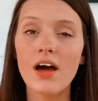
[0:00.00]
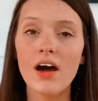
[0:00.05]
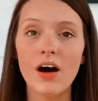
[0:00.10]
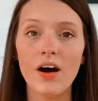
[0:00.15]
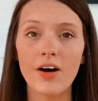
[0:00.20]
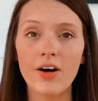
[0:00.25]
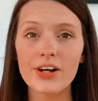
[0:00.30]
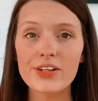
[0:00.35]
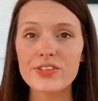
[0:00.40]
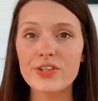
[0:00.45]

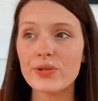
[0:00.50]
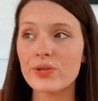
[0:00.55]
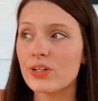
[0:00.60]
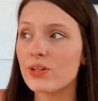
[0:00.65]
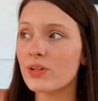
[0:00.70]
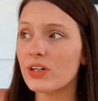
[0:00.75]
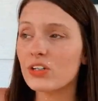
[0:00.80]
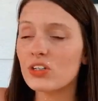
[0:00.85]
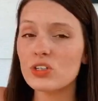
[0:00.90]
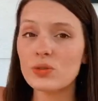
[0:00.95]
Also, you
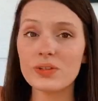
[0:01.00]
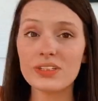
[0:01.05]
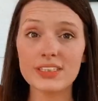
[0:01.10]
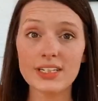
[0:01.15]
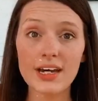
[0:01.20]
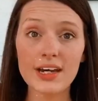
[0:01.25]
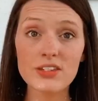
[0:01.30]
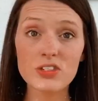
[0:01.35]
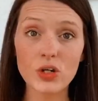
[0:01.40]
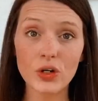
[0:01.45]
can do a
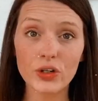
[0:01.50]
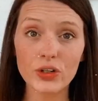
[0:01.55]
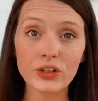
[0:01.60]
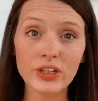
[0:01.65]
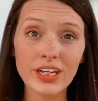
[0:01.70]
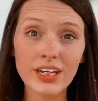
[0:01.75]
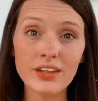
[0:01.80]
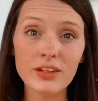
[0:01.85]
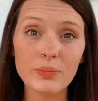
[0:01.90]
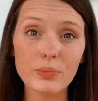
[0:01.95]
test early
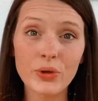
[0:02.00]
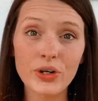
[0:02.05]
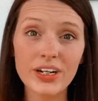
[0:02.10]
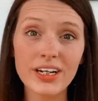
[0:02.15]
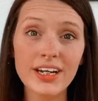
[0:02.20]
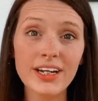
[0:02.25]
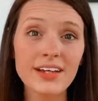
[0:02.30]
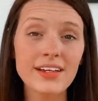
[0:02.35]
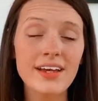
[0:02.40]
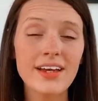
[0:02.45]
in the
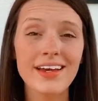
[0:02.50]
morning,